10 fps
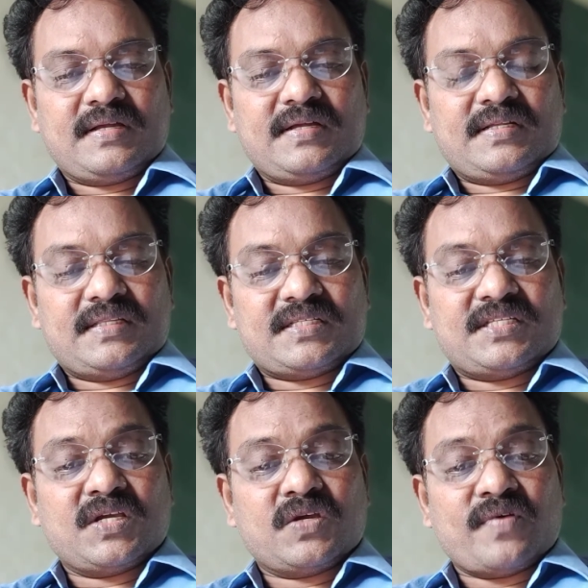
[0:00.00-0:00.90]
They
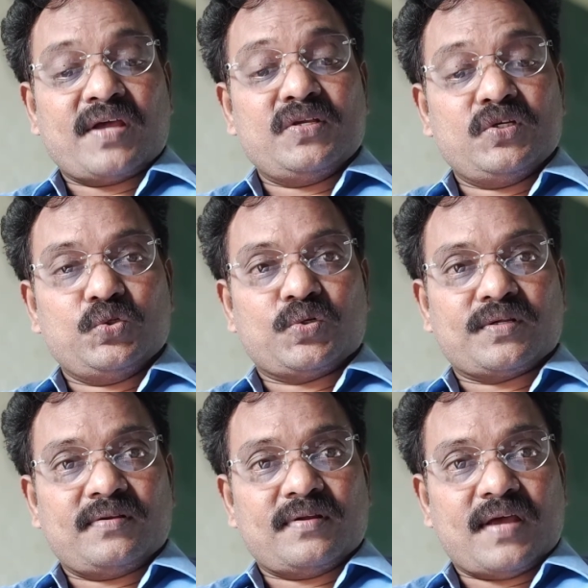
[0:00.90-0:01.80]
take value neutral
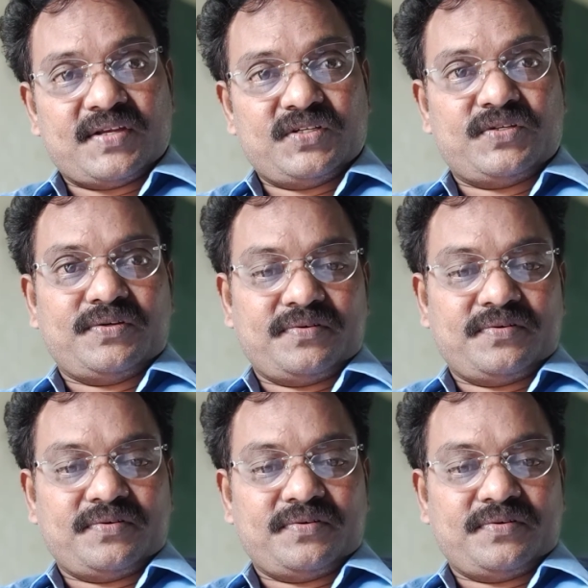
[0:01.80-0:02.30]
attitude.